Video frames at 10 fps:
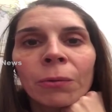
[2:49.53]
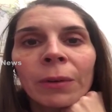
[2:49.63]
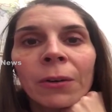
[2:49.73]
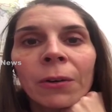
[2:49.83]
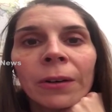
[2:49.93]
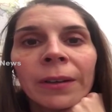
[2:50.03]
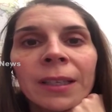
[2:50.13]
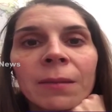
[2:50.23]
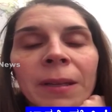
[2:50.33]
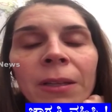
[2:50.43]
record
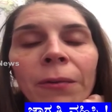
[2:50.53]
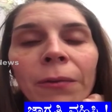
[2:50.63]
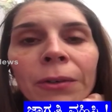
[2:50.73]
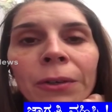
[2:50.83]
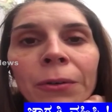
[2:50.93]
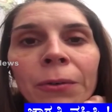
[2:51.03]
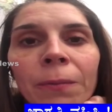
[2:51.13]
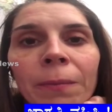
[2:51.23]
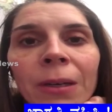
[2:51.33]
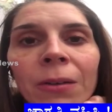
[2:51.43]
this video for you
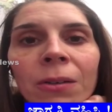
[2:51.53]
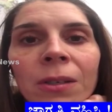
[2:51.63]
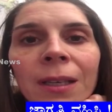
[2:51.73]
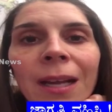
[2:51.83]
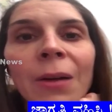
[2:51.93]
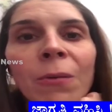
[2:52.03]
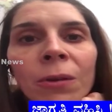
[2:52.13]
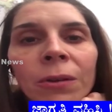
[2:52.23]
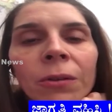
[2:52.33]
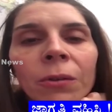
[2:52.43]
because I
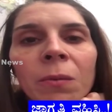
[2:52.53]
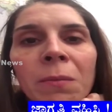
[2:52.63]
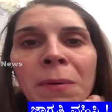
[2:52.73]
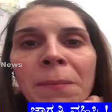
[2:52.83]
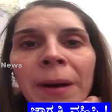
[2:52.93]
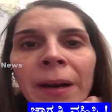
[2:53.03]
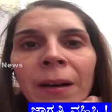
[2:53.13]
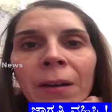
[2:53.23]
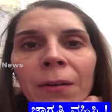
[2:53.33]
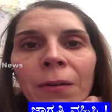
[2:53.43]
want you to be
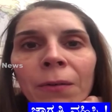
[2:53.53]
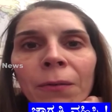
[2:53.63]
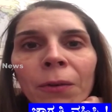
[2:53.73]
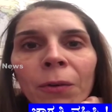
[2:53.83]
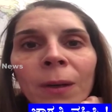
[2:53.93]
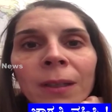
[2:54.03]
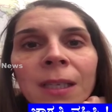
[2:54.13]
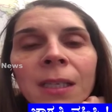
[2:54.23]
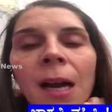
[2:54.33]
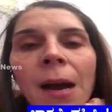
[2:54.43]
prepared for what
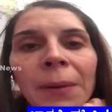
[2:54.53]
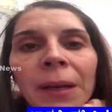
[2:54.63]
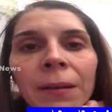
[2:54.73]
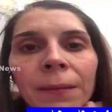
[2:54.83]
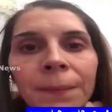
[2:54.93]
is coming.